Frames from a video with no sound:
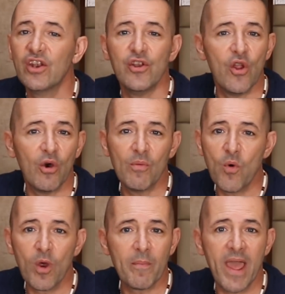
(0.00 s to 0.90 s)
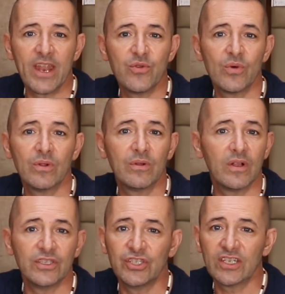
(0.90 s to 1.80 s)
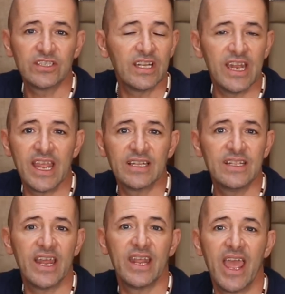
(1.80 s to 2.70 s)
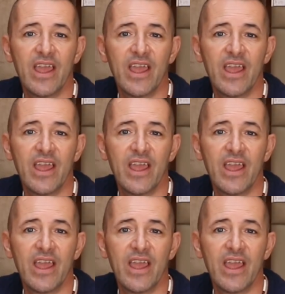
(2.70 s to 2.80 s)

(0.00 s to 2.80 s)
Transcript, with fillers: No more manual adjusting the antenna.